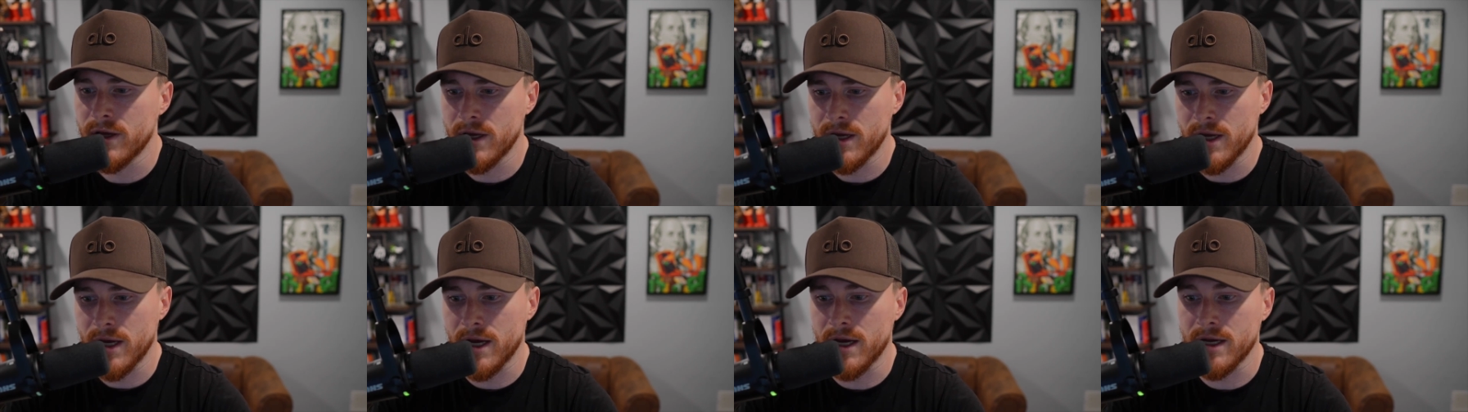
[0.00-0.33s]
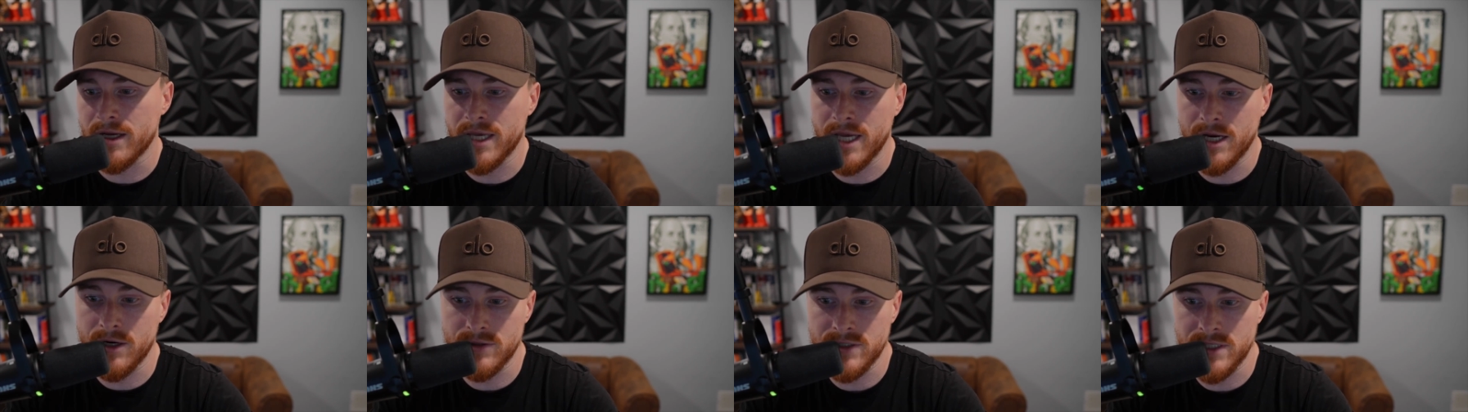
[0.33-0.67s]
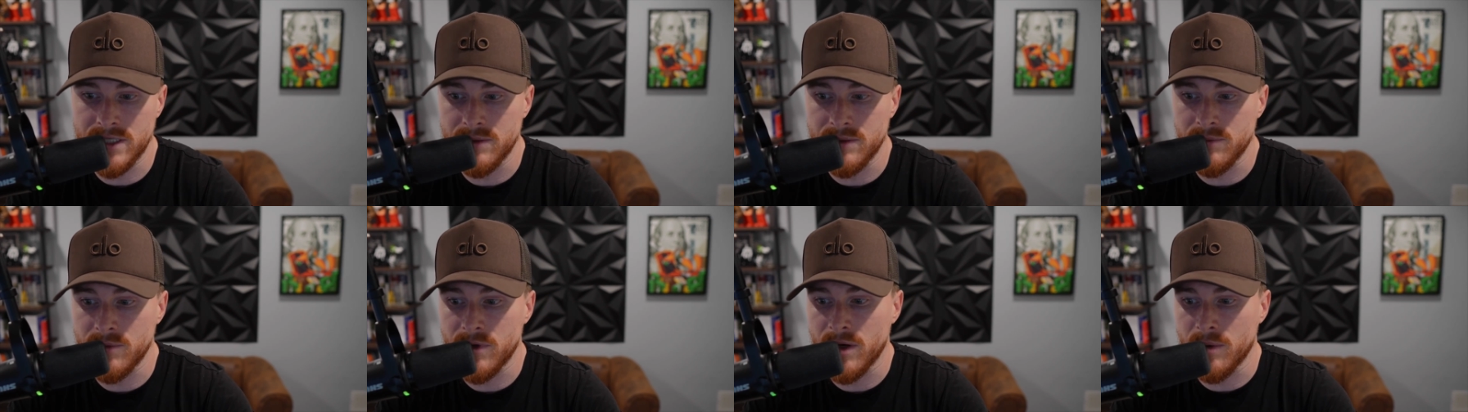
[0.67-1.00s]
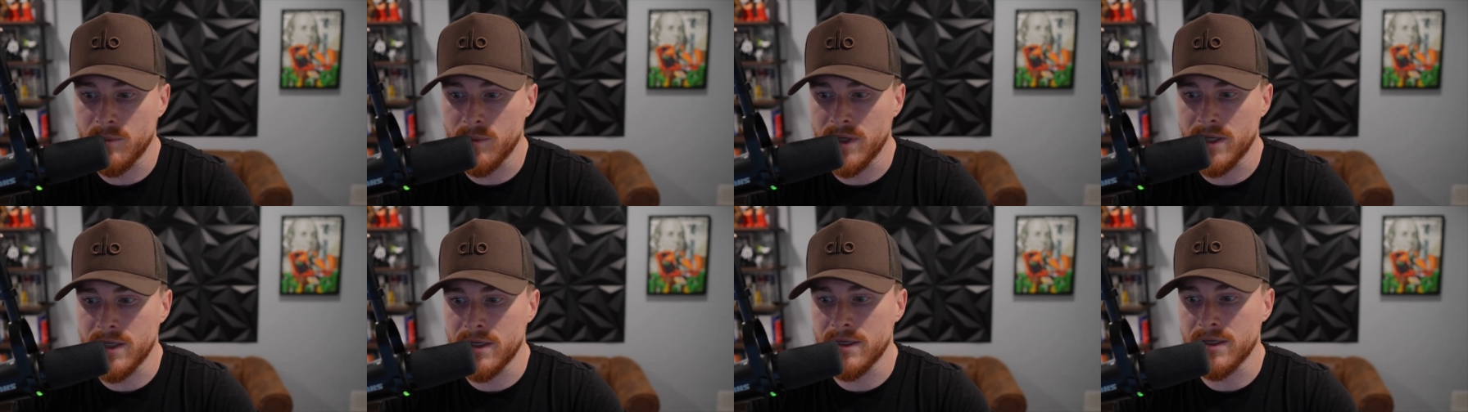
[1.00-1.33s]
a care team come
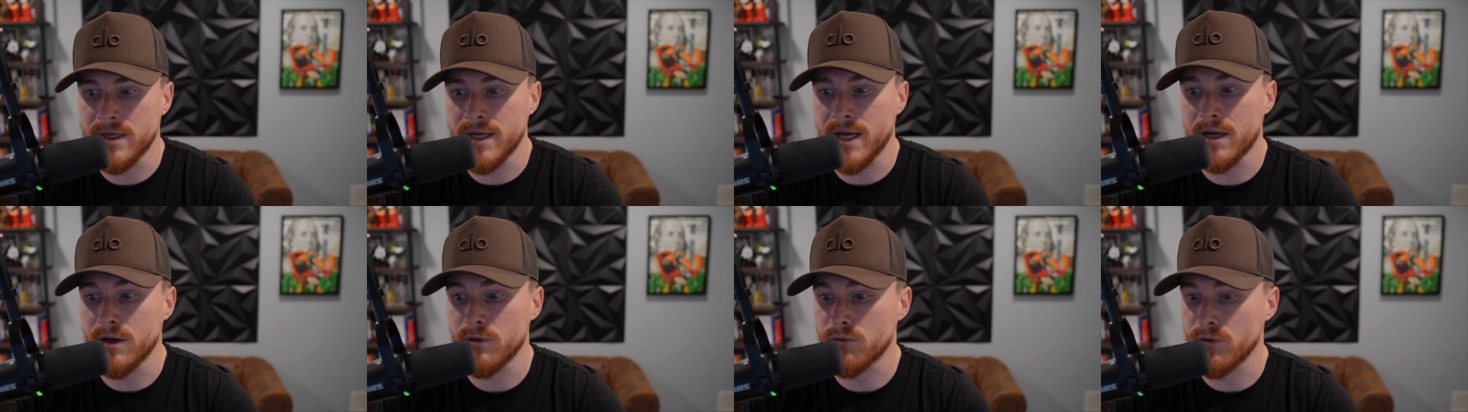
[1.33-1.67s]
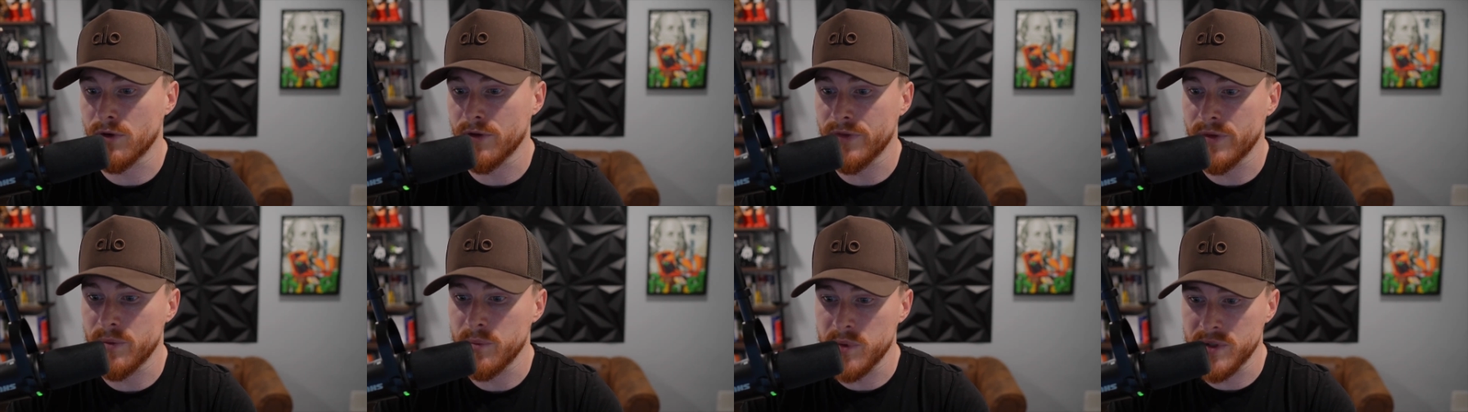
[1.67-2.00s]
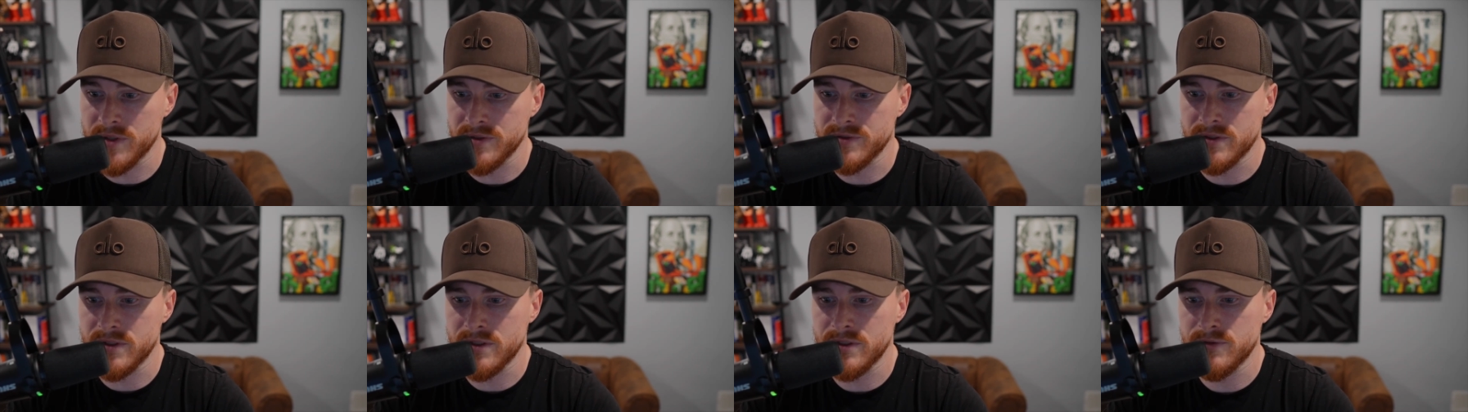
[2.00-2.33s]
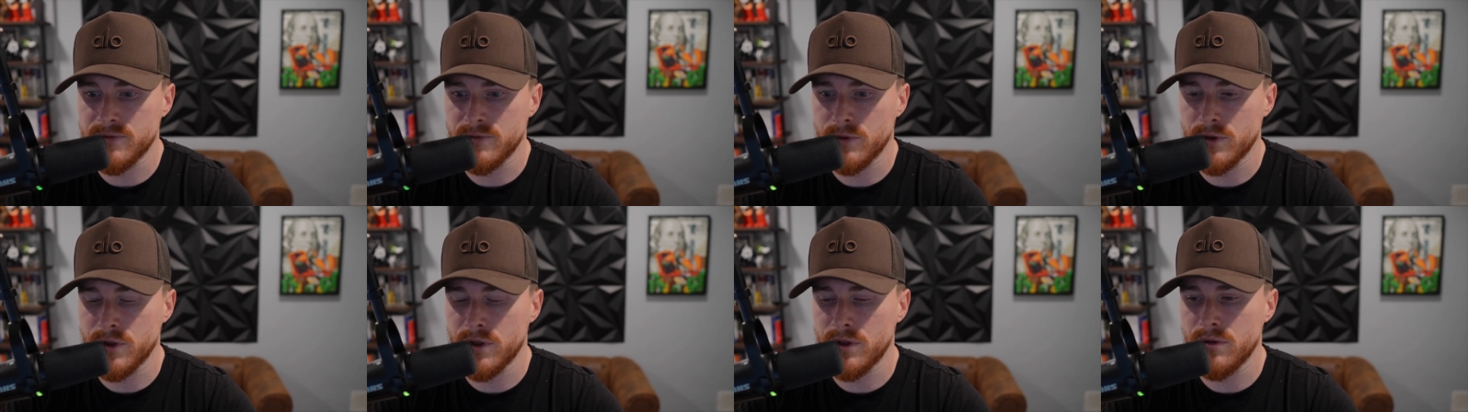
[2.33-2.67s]
in and kind of run the business
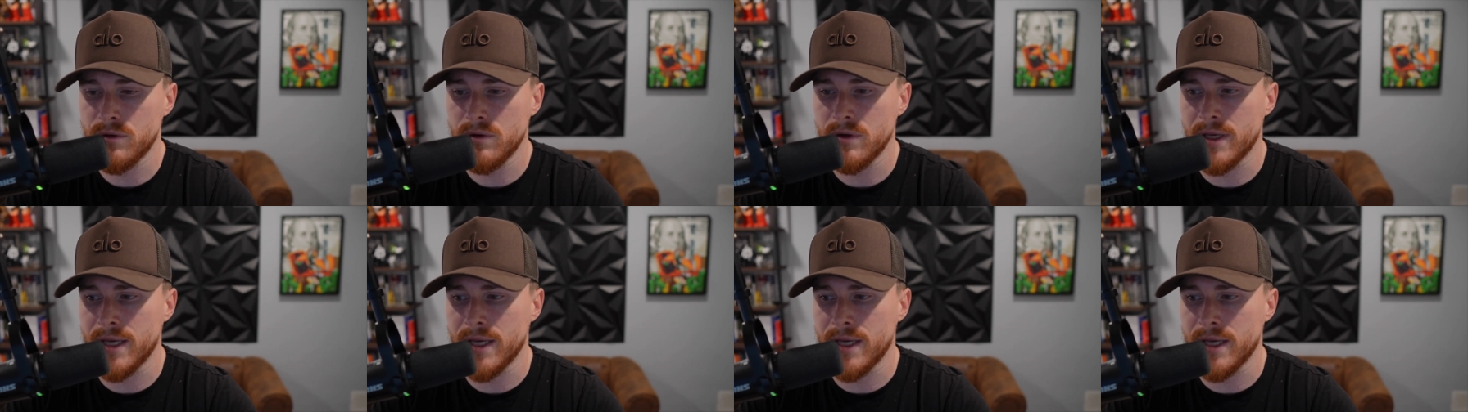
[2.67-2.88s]
for you.